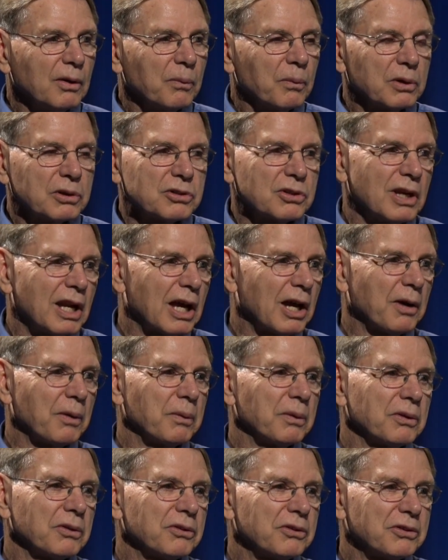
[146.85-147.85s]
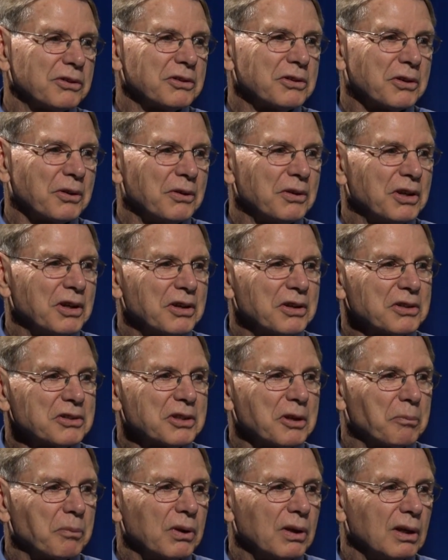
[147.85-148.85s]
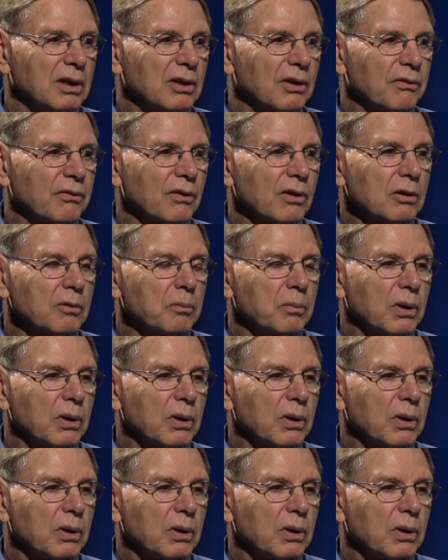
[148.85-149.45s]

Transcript: which now is turned into something different.